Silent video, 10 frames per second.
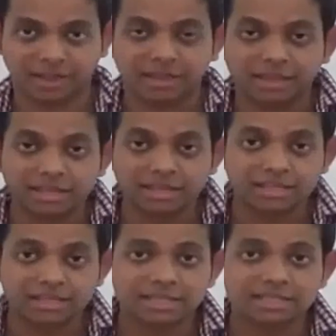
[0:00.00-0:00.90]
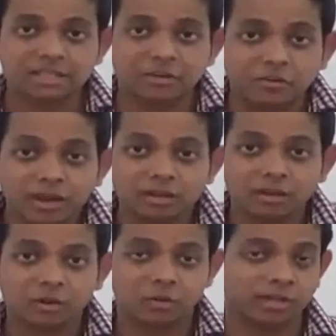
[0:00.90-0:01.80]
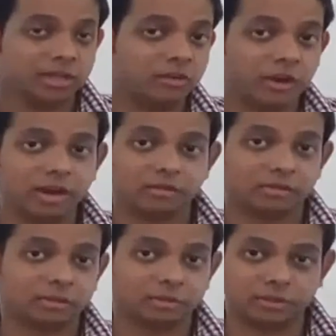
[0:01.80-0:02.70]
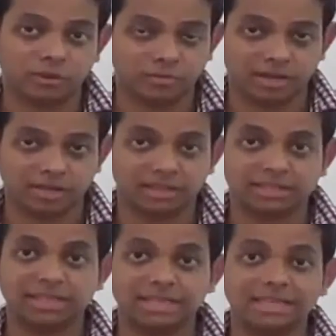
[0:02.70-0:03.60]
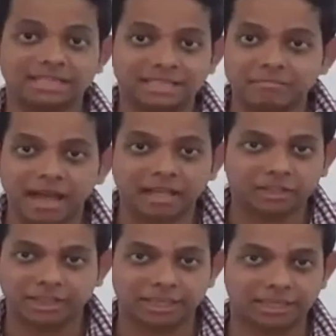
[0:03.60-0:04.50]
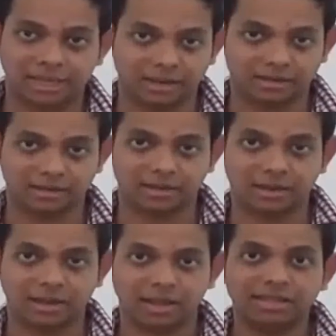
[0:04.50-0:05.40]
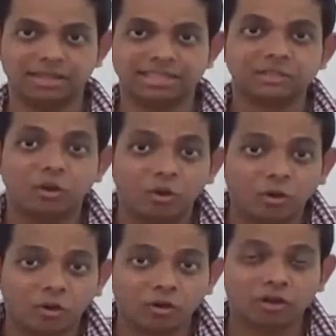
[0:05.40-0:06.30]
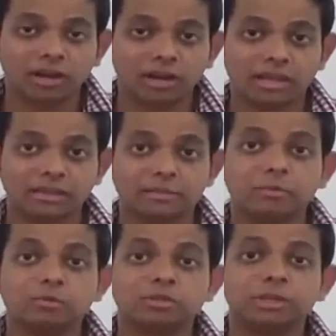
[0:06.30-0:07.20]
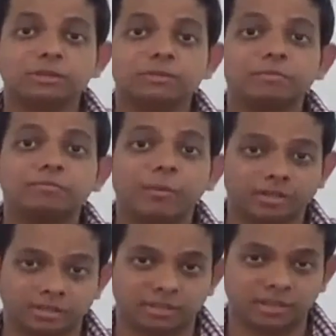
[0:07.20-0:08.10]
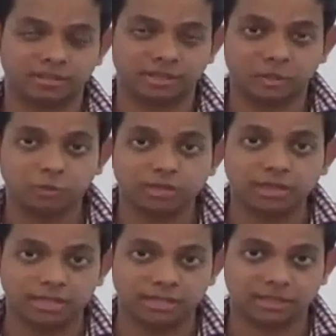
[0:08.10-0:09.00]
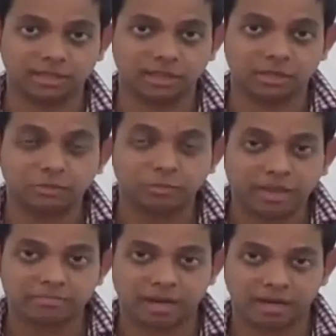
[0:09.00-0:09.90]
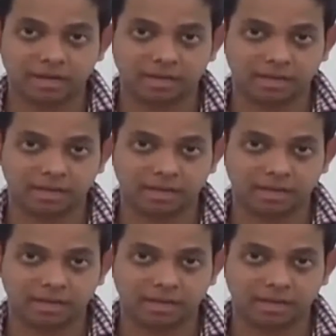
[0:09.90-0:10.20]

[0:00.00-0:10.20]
This is the real holy grail of the stock market. This is the magic indicator. This is all and the most important that you will need to make money.